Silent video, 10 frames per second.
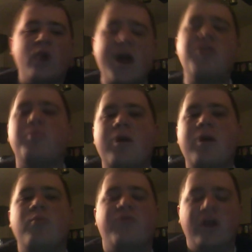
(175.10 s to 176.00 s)
think the problem
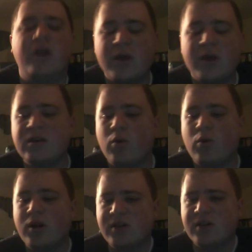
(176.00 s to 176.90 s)
with fundraising
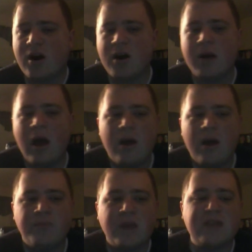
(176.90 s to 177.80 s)
ones
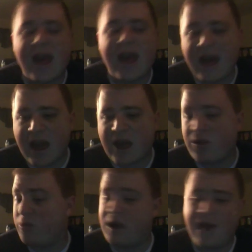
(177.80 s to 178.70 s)
is A, they're
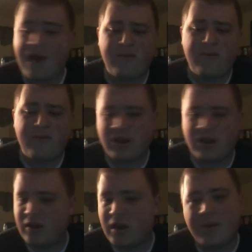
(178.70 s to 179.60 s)
never
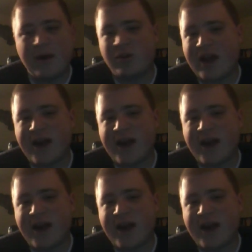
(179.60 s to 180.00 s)
anything about the